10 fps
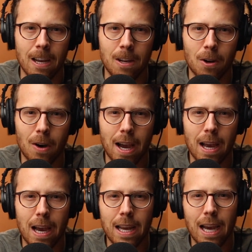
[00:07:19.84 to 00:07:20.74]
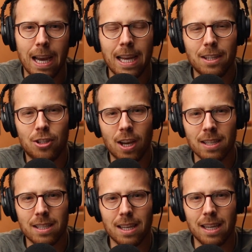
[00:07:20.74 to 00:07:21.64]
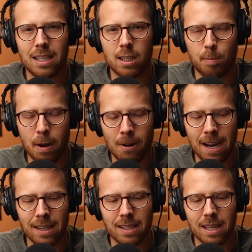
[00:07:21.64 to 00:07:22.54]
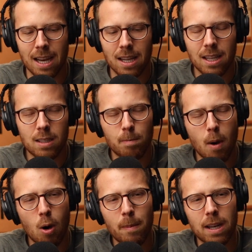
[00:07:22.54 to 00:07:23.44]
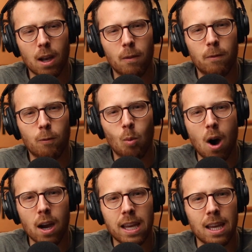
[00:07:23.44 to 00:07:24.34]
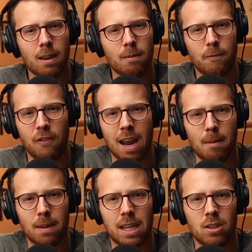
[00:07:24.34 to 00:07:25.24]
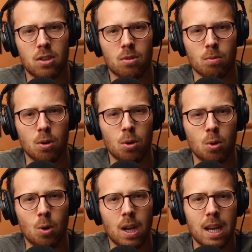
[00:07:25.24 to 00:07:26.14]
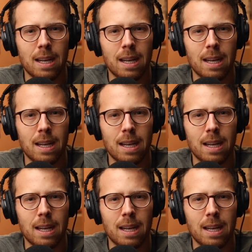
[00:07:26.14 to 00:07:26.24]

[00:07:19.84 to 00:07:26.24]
I had just experienced this moment of walking families through